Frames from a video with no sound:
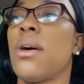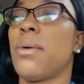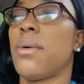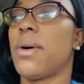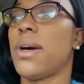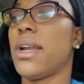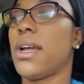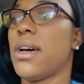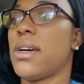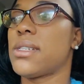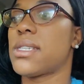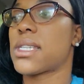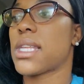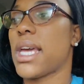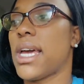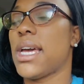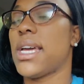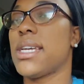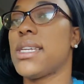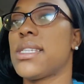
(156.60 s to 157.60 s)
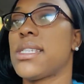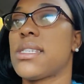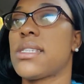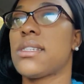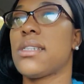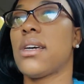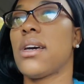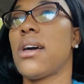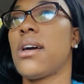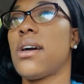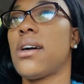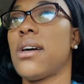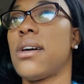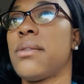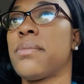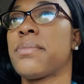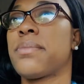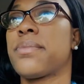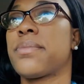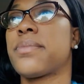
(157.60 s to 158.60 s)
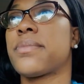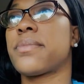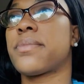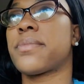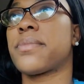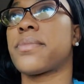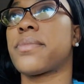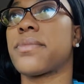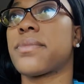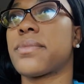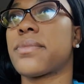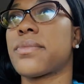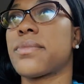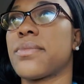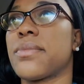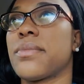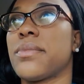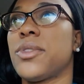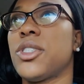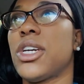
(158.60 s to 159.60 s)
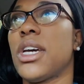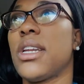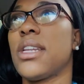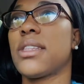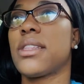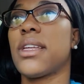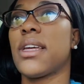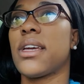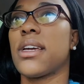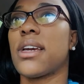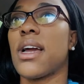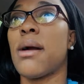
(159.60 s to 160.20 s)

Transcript: What else, guys? Trying to think.